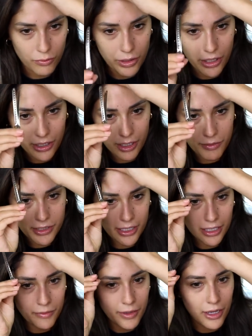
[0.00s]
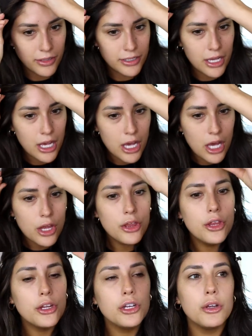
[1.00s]
We are going to be talking about
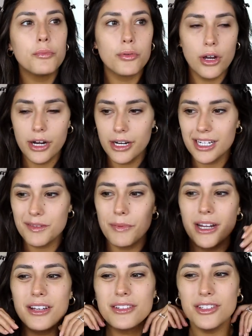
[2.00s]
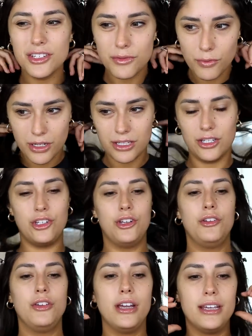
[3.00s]
the new products, but I also just wanted to
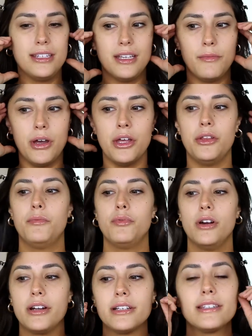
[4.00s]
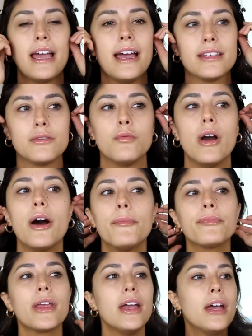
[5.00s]
show you guys some other products as well.